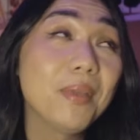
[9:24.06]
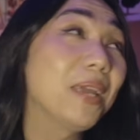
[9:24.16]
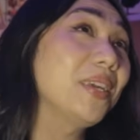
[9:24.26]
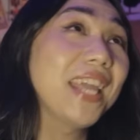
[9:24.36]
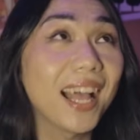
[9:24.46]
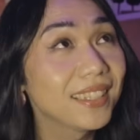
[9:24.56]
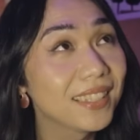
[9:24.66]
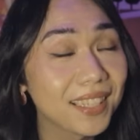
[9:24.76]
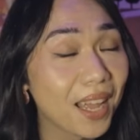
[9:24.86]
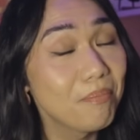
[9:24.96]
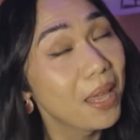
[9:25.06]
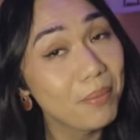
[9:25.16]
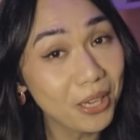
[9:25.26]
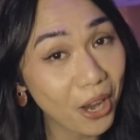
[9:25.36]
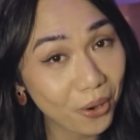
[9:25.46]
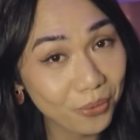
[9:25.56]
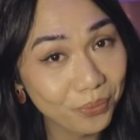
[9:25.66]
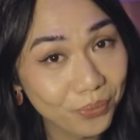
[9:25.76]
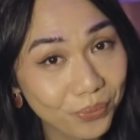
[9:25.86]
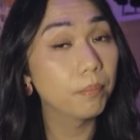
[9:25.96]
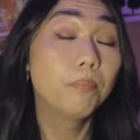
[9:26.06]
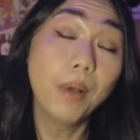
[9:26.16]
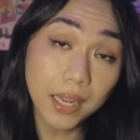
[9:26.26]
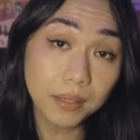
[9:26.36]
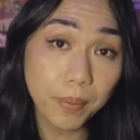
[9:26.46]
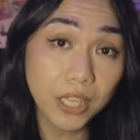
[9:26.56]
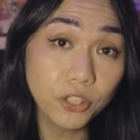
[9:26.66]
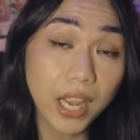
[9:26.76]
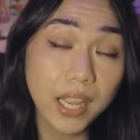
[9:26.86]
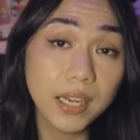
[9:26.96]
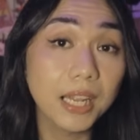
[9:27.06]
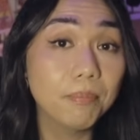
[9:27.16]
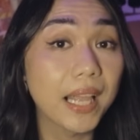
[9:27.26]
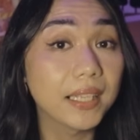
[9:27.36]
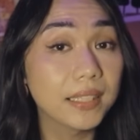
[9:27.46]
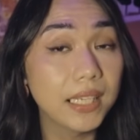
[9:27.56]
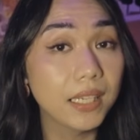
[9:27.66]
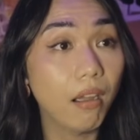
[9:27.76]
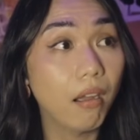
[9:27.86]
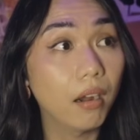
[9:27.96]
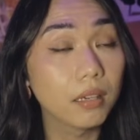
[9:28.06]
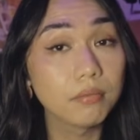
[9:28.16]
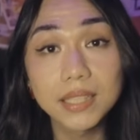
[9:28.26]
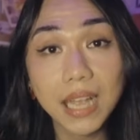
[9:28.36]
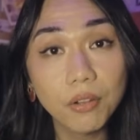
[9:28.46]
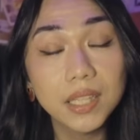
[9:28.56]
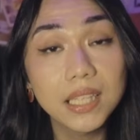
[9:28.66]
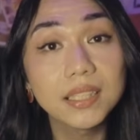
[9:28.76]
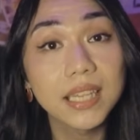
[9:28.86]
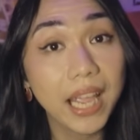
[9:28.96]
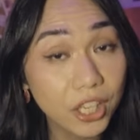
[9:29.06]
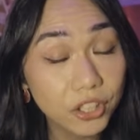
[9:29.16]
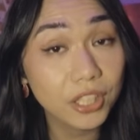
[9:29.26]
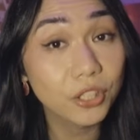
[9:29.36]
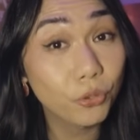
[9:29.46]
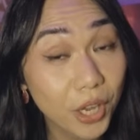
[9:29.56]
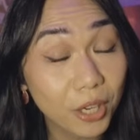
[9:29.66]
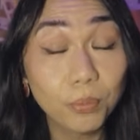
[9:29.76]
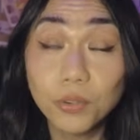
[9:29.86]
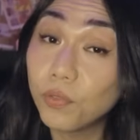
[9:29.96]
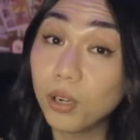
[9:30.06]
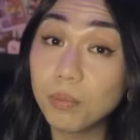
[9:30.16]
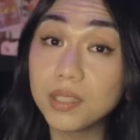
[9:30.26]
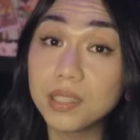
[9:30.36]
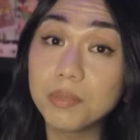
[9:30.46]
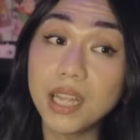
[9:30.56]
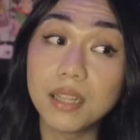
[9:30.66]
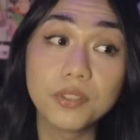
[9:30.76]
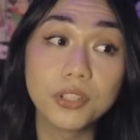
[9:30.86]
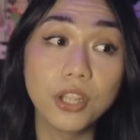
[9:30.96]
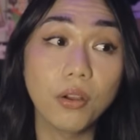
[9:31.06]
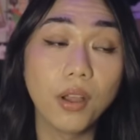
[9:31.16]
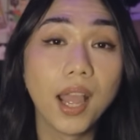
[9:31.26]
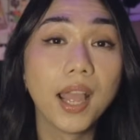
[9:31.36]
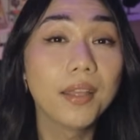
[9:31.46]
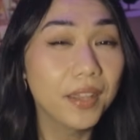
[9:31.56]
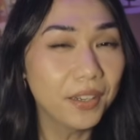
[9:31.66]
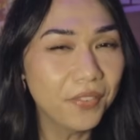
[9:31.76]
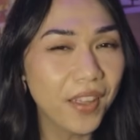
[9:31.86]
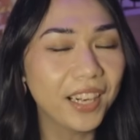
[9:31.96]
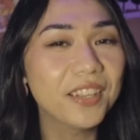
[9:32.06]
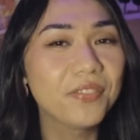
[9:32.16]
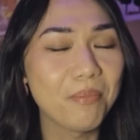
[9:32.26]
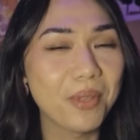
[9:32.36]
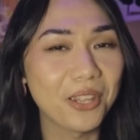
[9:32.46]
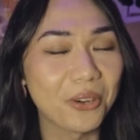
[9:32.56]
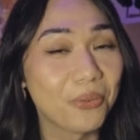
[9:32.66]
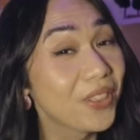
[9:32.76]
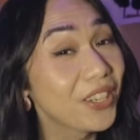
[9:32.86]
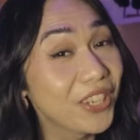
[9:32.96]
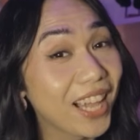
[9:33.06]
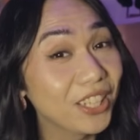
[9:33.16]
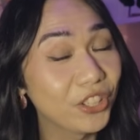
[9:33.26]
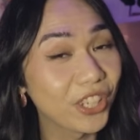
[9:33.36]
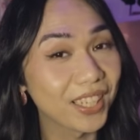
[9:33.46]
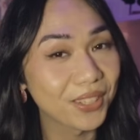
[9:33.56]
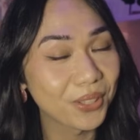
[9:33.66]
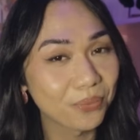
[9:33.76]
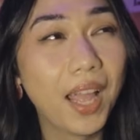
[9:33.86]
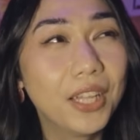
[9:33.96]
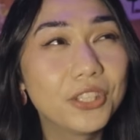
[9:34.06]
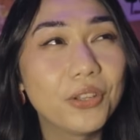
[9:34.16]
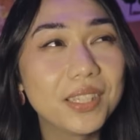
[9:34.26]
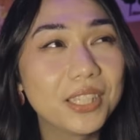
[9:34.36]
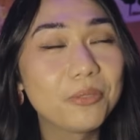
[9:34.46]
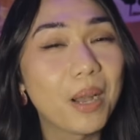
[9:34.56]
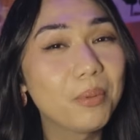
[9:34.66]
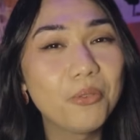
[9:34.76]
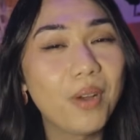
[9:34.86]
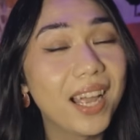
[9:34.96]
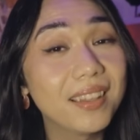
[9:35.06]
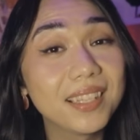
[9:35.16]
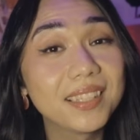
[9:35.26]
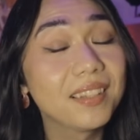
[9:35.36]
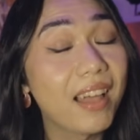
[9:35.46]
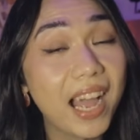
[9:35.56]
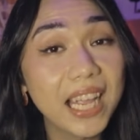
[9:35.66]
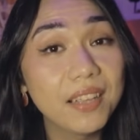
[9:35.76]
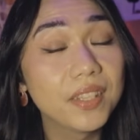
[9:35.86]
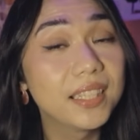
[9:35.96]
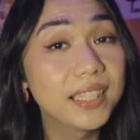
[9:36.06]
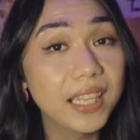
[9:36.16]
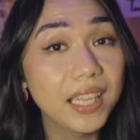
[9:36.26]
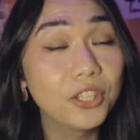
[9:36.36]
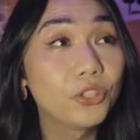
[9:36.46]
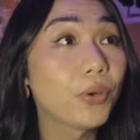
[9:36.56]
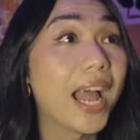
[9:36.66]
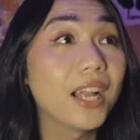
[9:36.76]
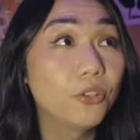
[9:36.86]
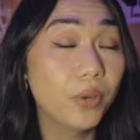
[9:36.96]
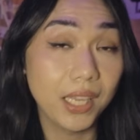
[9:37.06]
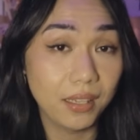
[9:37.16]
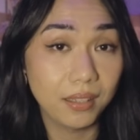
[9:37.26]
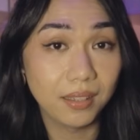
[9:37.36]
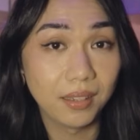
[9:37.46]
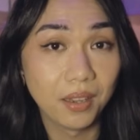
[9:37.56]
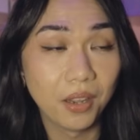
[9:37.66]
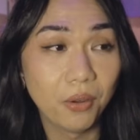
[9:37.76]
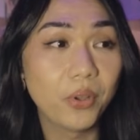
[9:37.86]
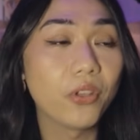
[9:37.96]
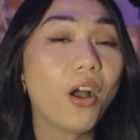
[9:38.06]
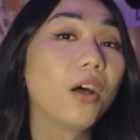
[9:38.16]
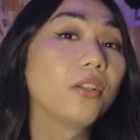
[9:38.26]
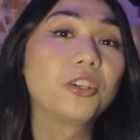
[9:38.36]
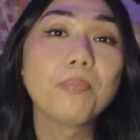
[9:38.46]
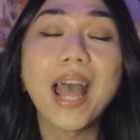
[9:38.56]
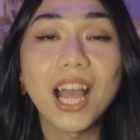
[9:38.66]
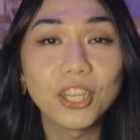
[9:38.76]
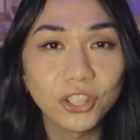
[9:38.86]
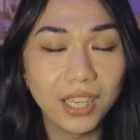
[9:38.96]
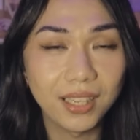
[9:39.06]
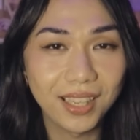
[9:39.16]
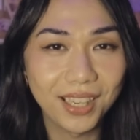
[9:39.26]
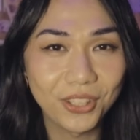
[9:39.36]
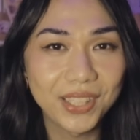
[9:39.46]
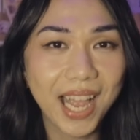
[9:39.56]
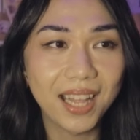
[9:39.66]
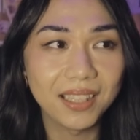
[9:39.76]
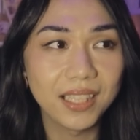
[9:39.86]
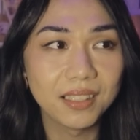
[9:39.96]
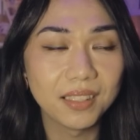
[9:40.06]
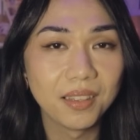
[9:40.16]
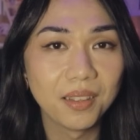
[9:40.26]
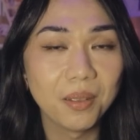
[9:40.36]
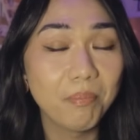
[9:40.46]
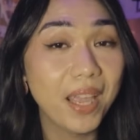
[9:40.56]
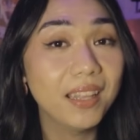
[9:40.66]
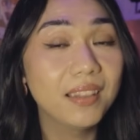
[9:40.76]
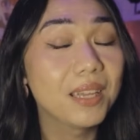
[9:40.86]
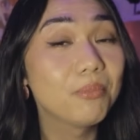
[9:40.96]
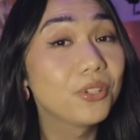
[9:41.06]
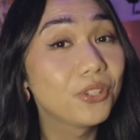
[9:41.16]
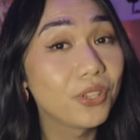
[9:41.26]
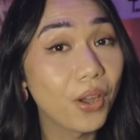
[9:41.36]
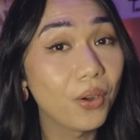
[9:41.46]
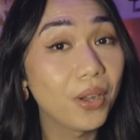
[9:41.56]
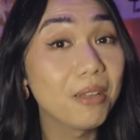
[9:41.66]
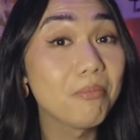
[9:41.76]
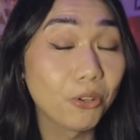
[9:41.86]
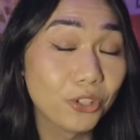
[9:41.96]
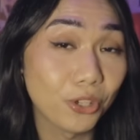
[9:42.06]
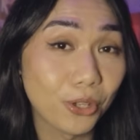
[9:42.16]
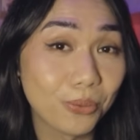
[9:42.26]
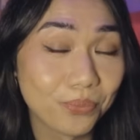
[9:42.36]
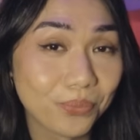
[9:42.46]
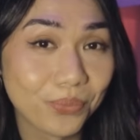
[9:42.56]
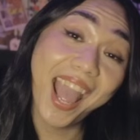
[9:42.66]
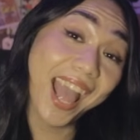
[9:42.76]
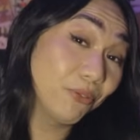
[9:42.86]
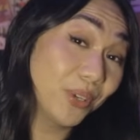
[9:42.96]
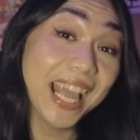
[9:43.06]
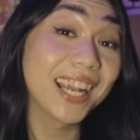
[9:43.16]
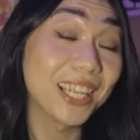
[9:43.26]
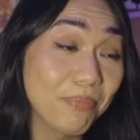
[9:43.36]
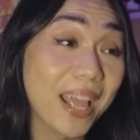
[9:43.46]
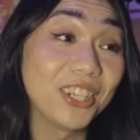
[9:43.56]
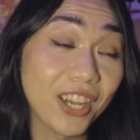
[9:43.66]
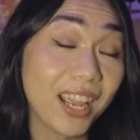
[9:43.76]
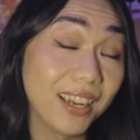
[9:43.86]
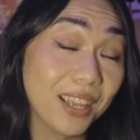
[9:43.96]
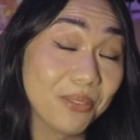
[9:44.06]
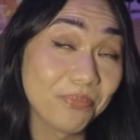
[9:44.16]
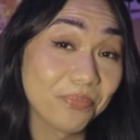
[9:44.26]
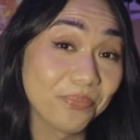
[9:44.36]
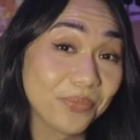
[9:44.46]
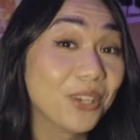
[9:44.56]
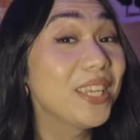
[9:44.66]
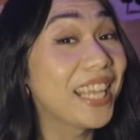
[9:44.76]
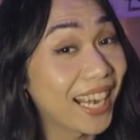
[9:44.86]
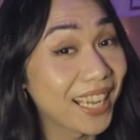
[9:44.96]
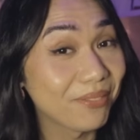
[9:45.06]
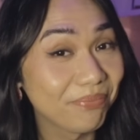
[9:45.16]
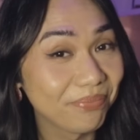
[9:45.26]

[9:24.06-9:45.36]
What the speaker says: Maybe yes, maybe no. But Pangina and Plastique are Southeast Asian queer performers themselves, so they're very familiar with the challenges. So this is probably why this live singing drag queen, with all her passion and her talent, made them so emotional. And we get it, Pangina. We get it.